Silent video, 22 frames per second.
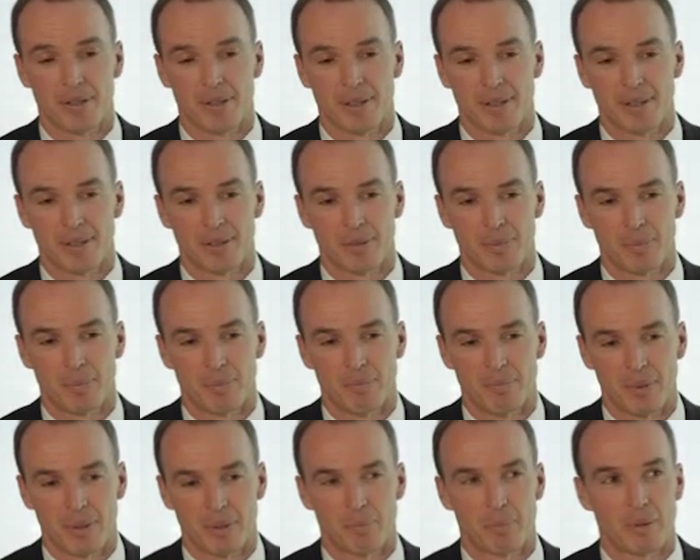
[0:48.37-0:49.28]
and it's
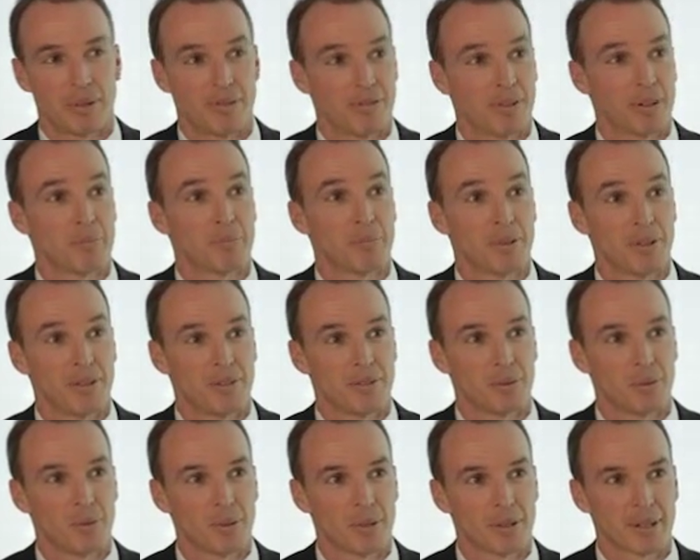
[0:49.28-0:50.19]
been a pretty fun place
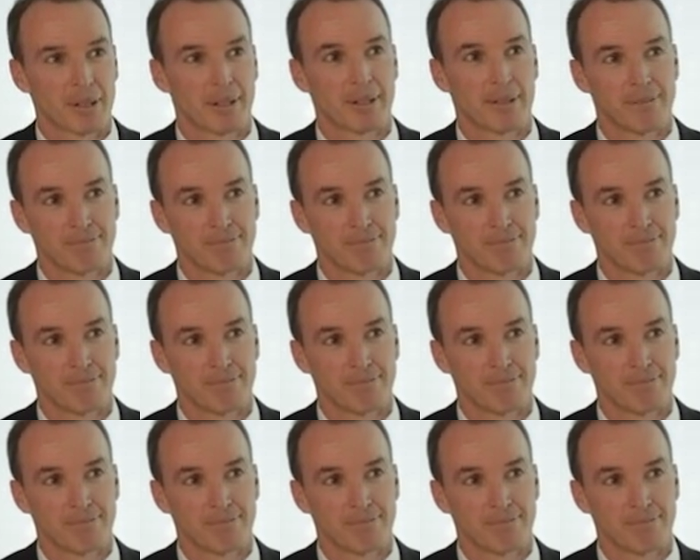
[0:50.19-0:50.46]
to work.